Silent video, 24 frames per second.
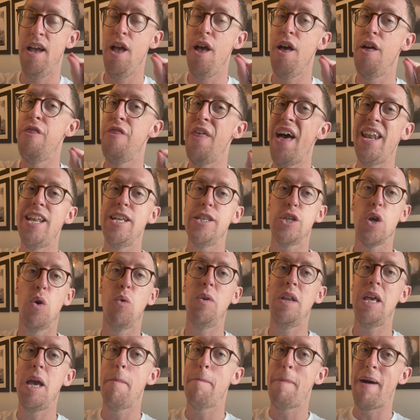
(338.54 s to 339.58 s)
Then it's
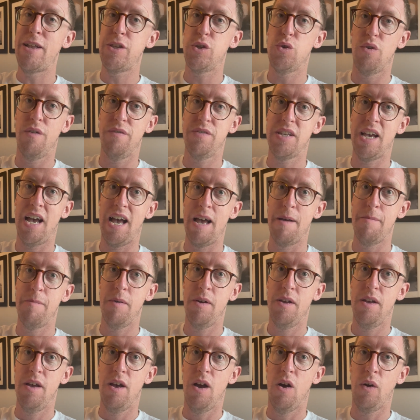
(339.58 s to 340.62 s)
only a matter of time.
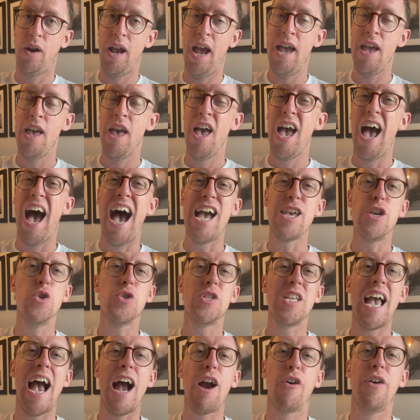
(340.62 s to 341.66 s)
Okay, I use
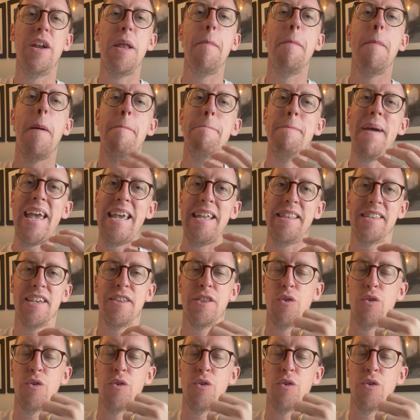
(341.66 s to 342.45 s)
the acronym MATE.